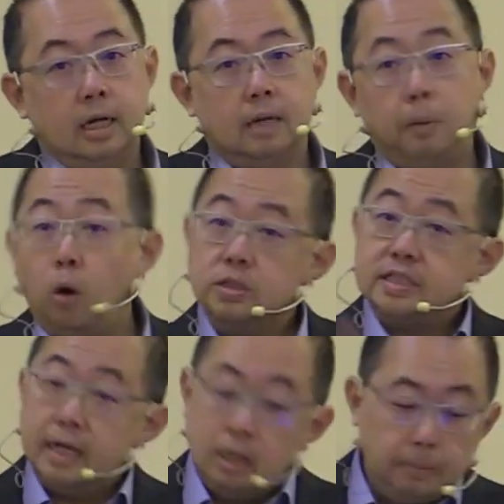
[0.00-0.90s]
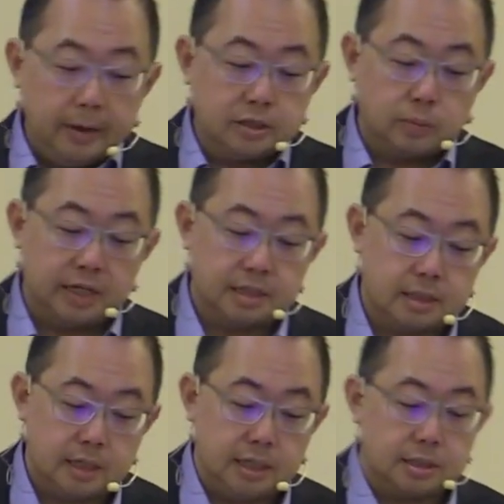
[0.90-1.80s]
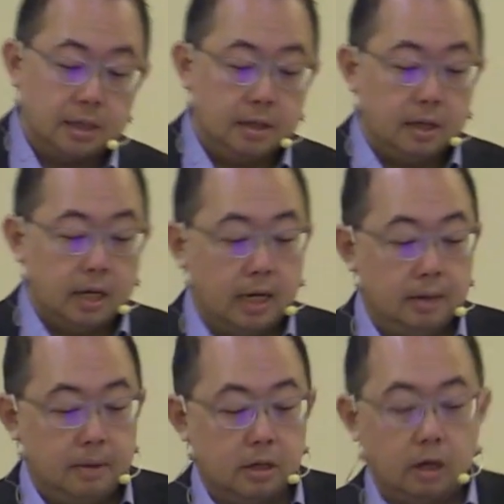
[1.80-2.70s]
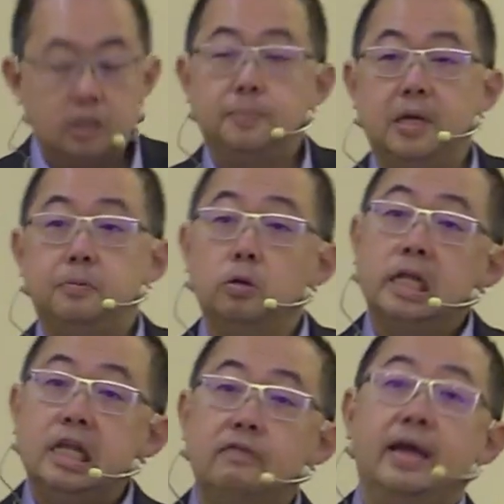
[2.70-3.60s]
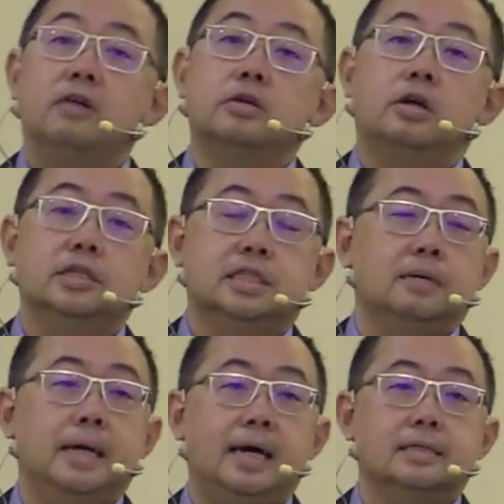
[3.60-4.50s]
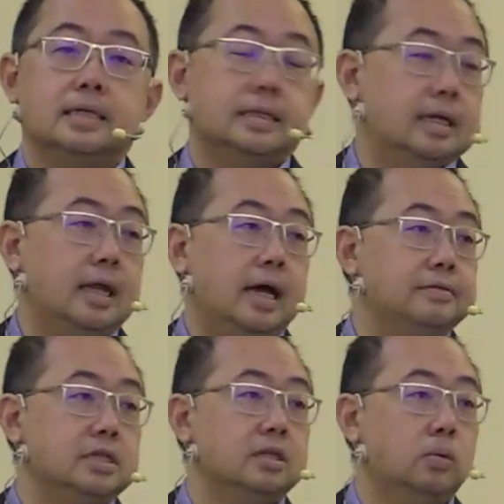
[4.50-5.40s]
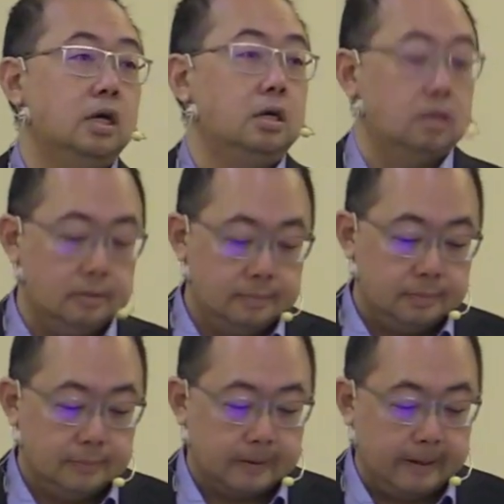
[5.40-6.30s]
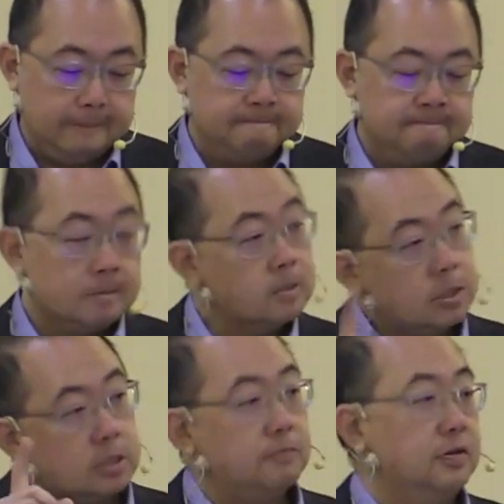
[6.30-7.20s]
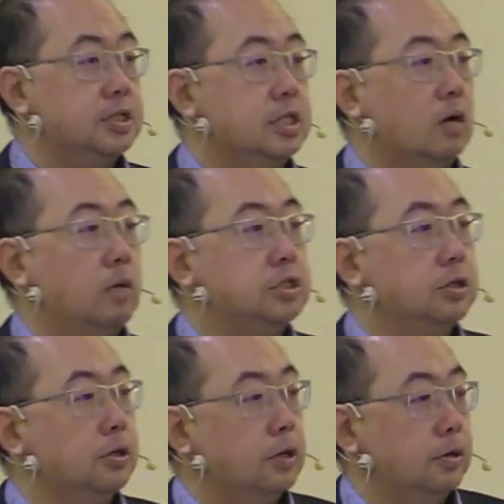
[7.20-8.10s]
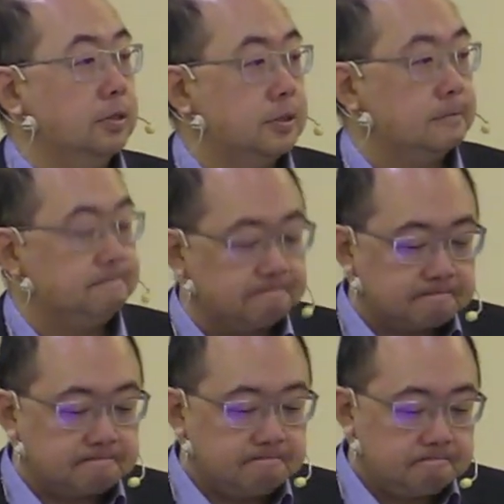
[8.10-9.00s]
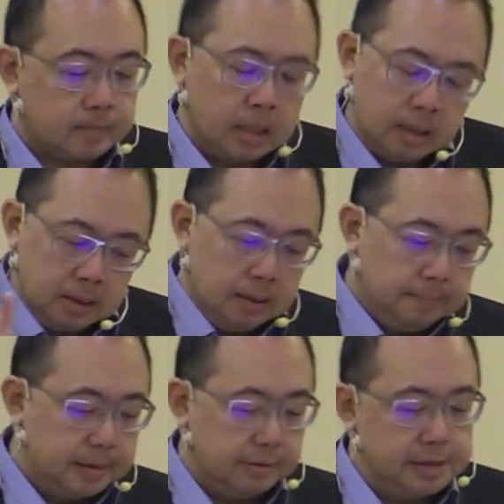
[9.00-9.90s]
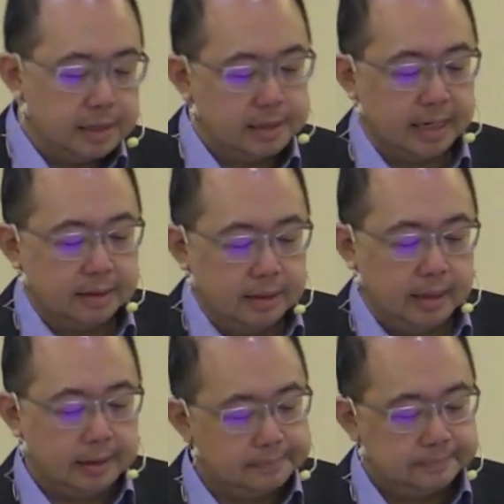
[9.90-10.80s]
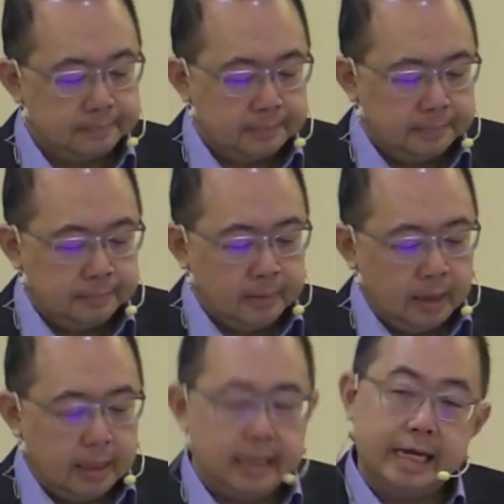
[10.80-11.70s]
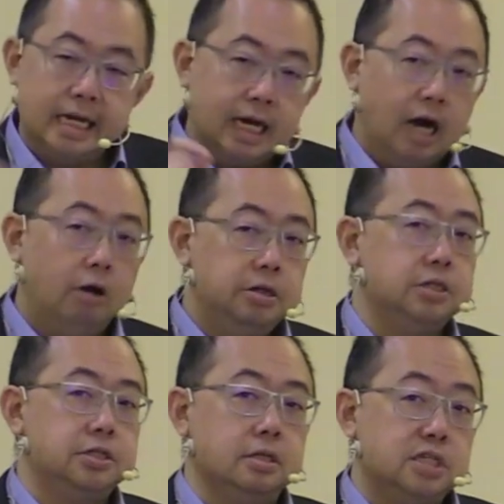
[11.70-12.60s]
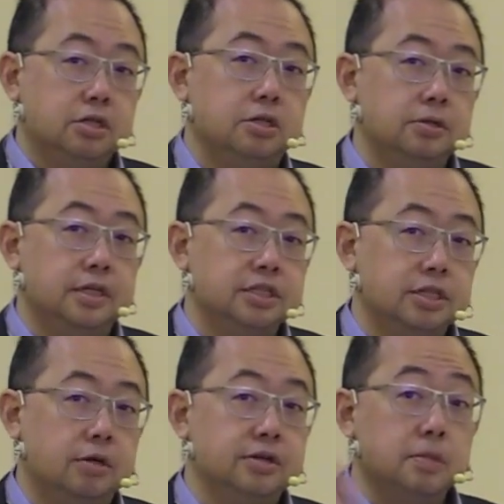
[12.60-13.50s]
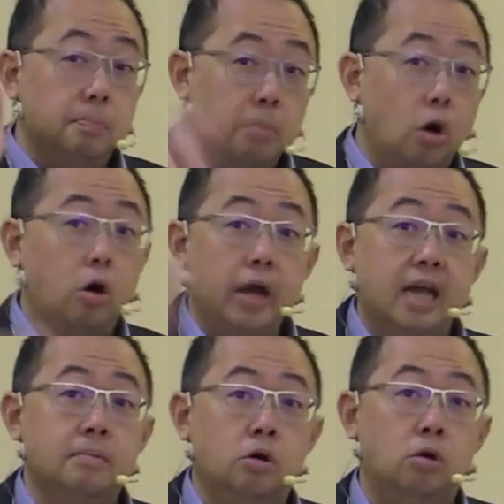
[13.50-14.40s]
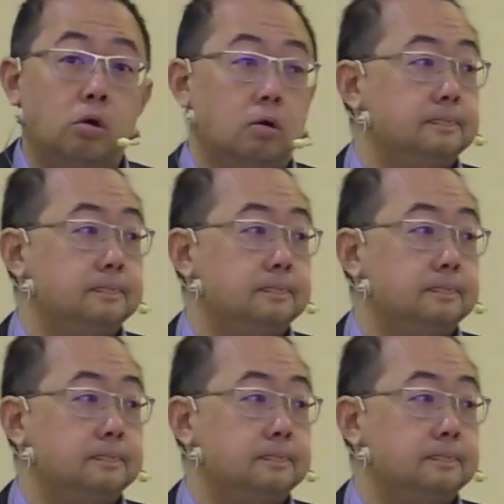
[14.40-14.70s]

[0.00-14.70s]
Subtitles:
Paul celebrates when he sees God's people live out God's commands in their lives, in the world. Okay? So that's the first thing I want you to notice. But there is a second thing. He encourages them to do this, notice, more and more.